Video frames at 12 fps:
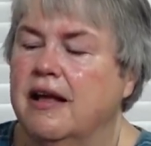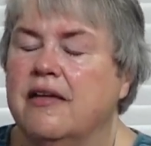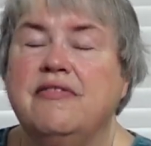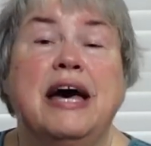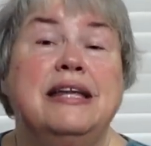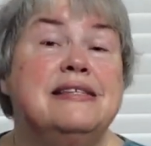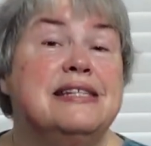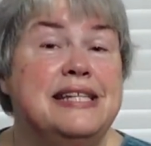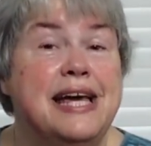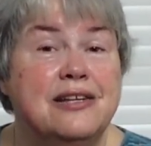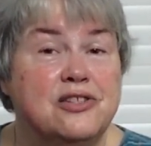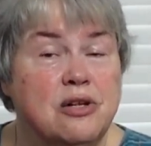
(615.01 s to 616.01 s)
That is a
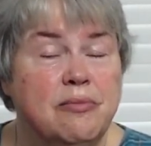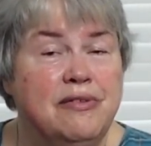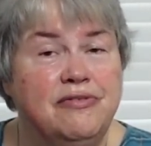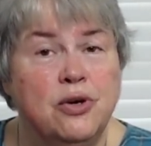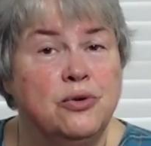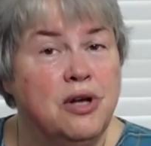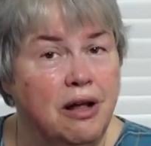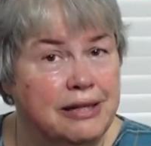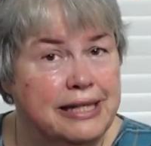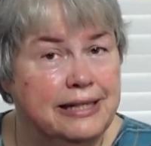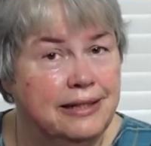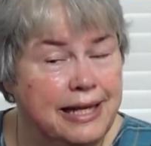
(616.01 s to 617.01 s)
text on my phone. I'll
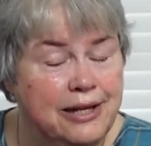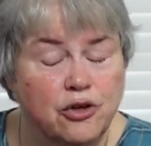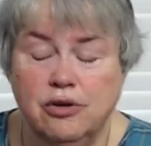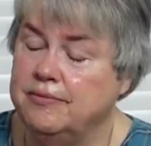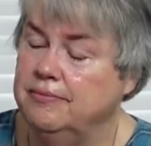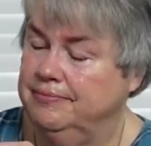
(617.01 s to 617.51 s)
get it later.